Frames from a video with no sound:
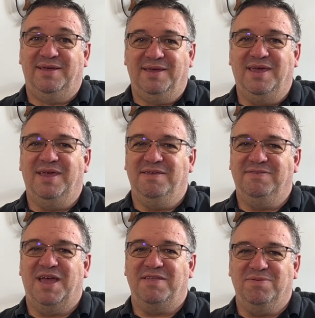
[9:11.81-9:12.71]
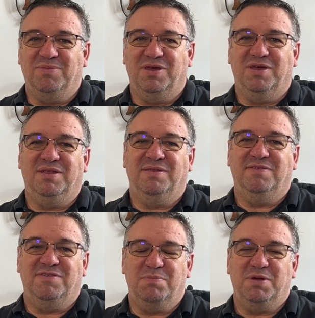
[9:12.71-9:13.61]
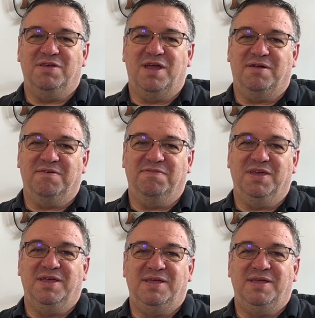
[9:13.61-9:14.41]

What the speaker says: He's got some good cinematography.